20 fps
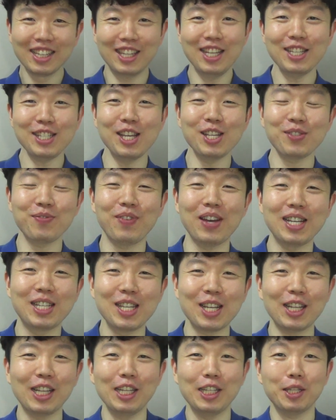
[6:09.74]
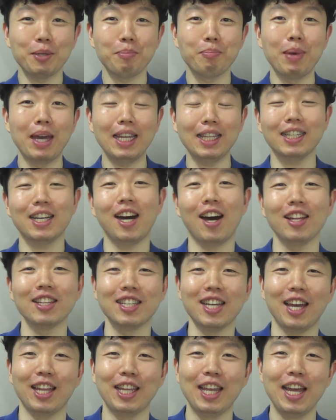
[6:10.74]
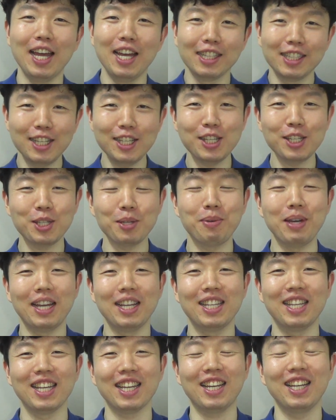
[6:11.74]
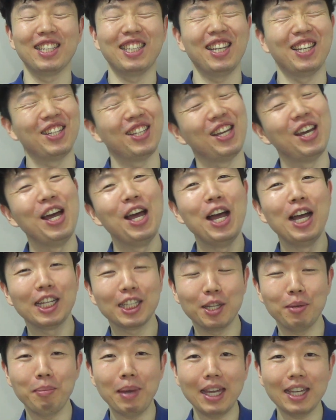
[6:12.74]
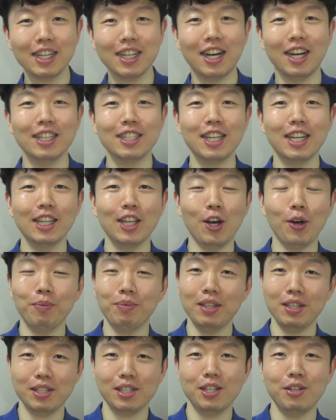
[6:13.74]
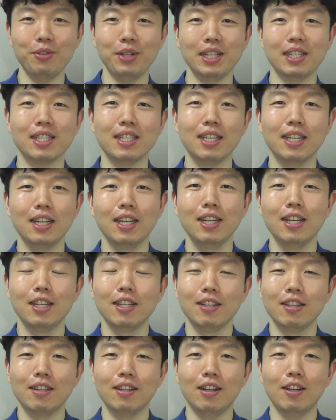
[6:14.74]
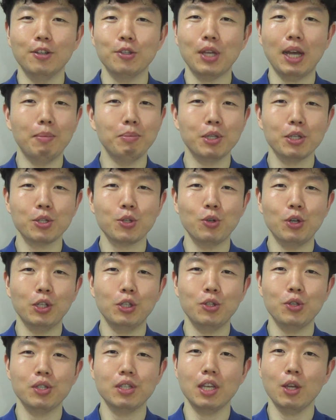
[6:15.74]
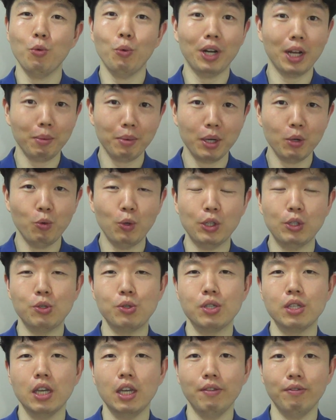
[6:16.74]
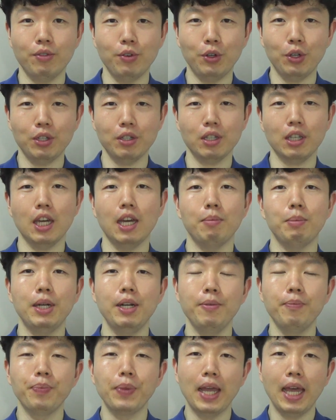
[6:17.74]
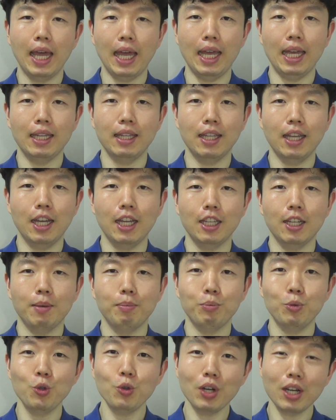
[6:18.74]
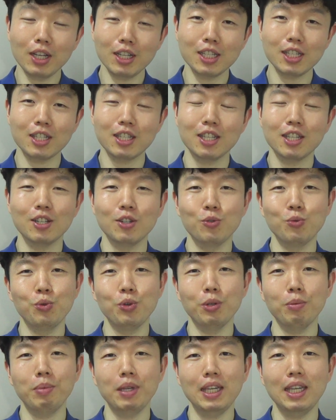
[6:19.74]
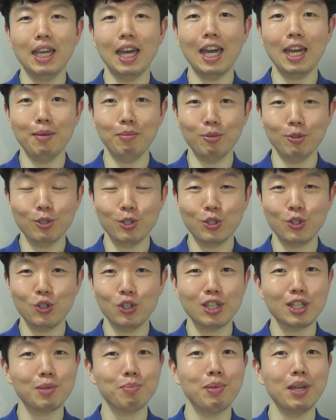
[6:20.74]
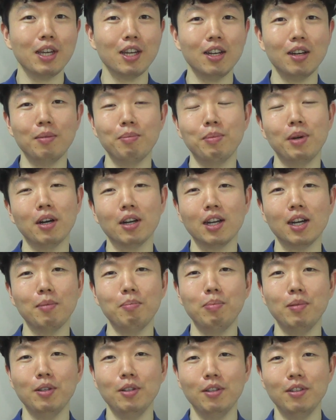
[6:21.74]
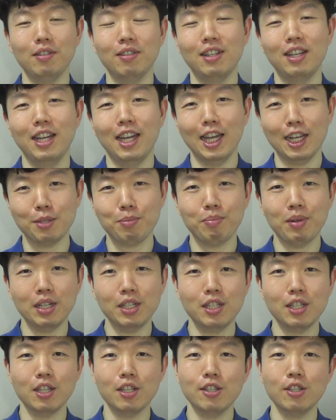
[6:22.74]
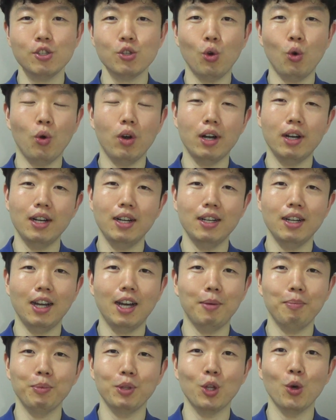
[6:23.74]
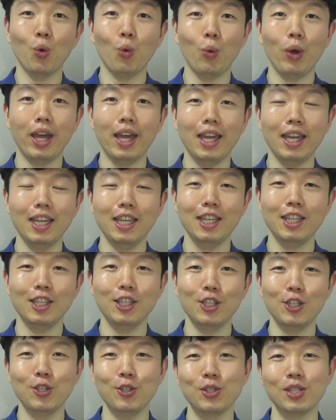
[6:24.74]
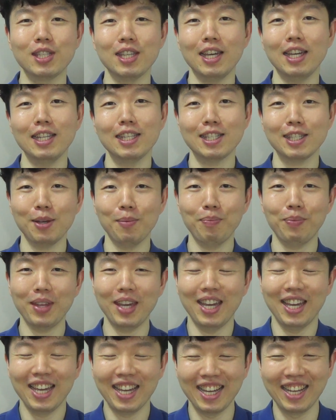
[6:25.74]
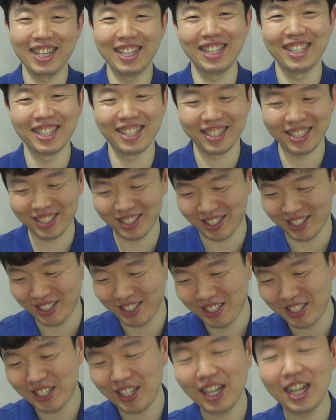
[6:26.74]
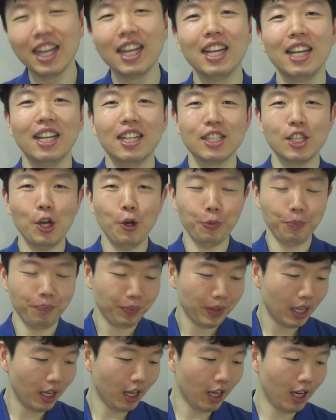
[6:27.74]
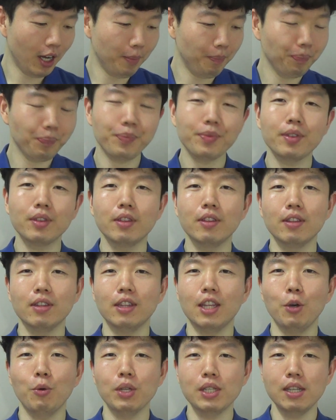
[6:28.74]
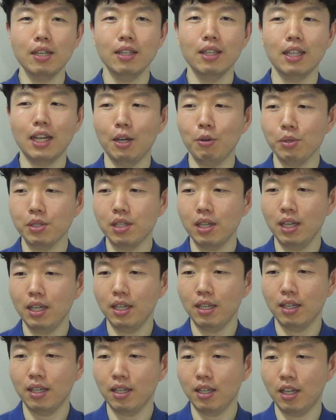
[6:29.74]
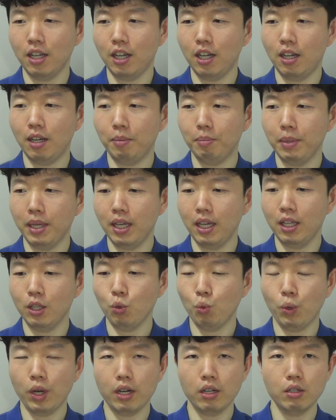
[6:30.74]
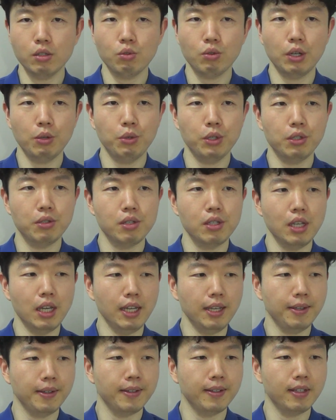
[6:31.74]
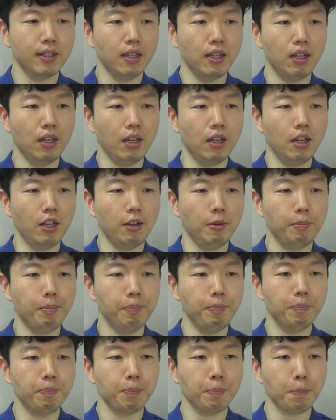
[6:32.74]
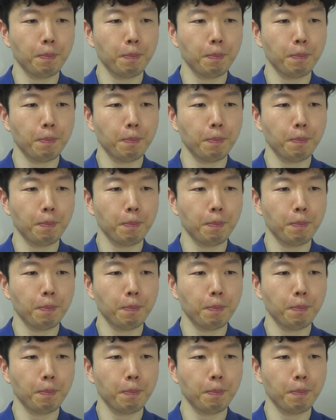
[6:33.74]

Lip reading: this is basically the main content. This is the main content of this series. So I'm just going to say whatever I want to say in front of the camera, and then you guys will be able to just pick up a couple expressions or the way you say something. So that was it, I would say. And what else do I want to say? I